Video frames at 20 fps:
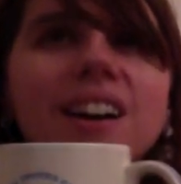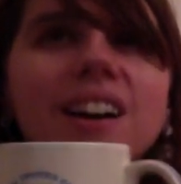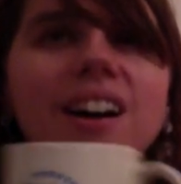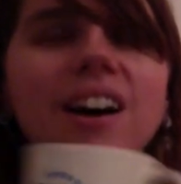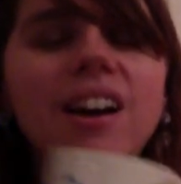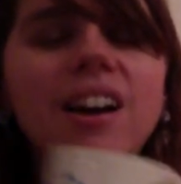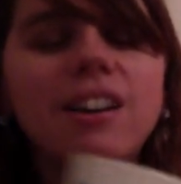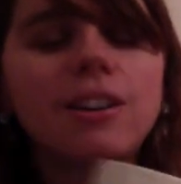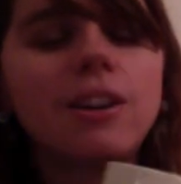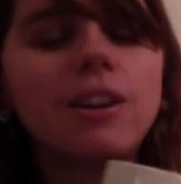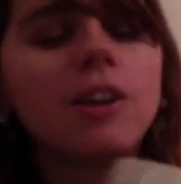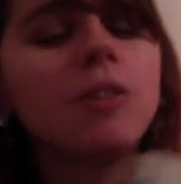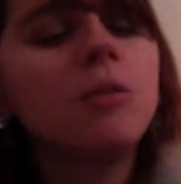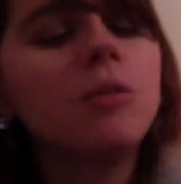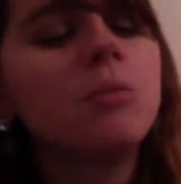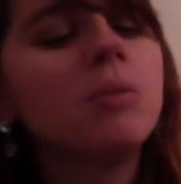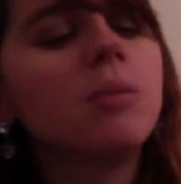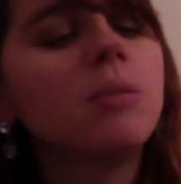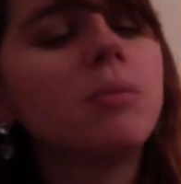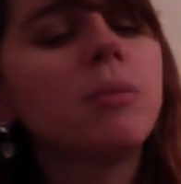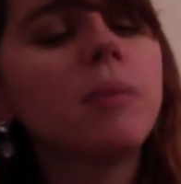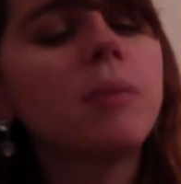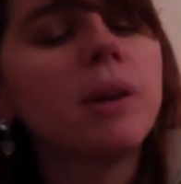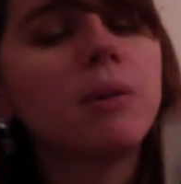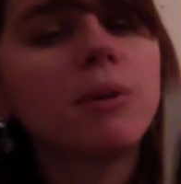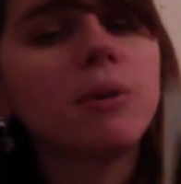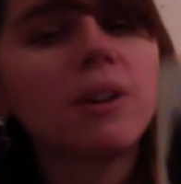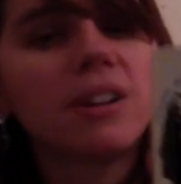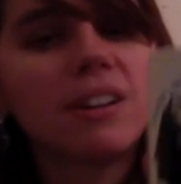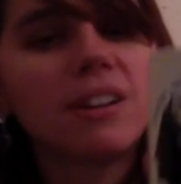don't know, people might
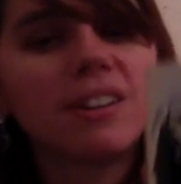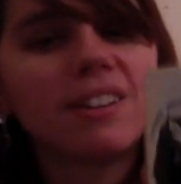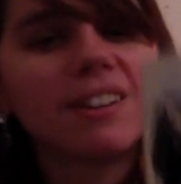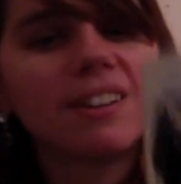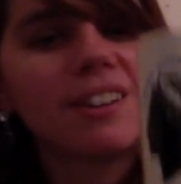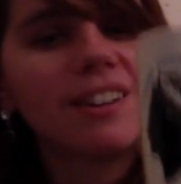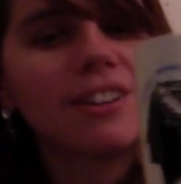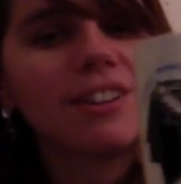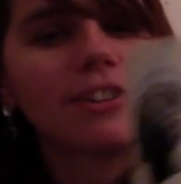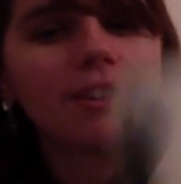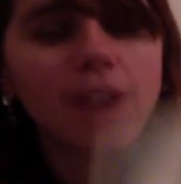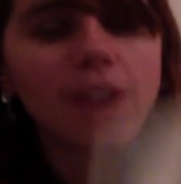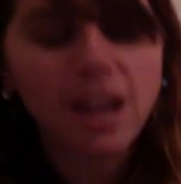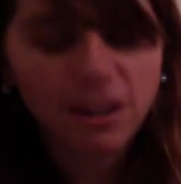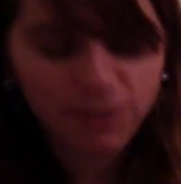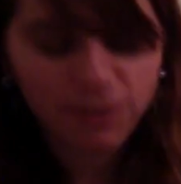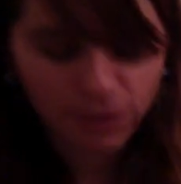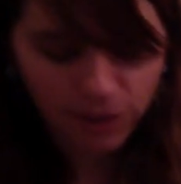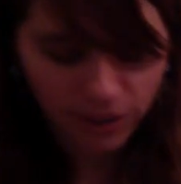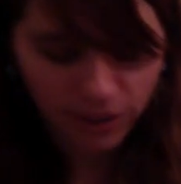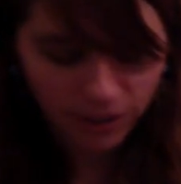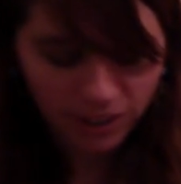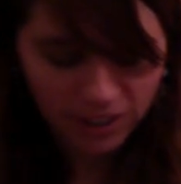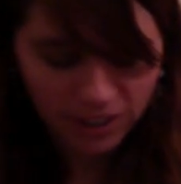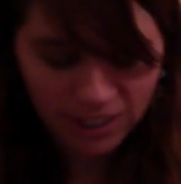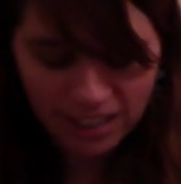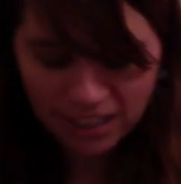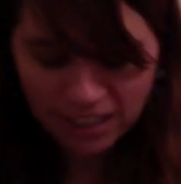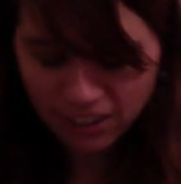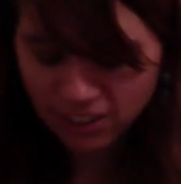want it to have for their
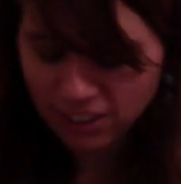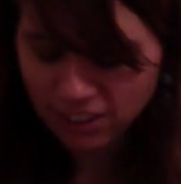collection